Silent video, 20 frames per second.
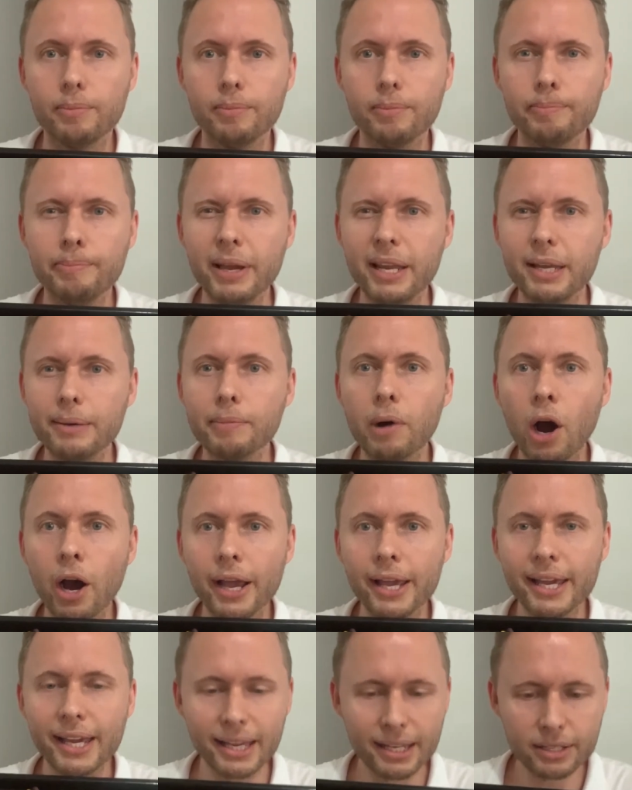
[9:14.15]
medium-high
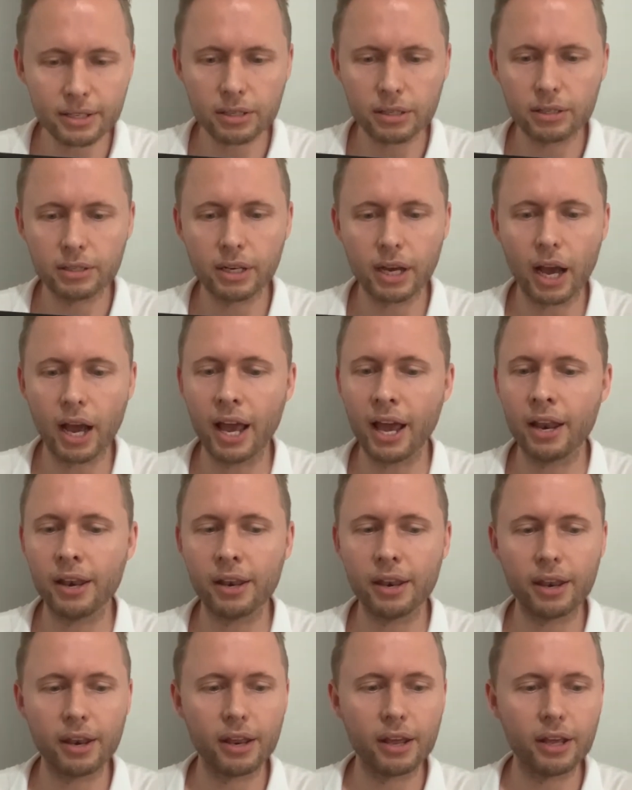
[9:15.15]
heat. And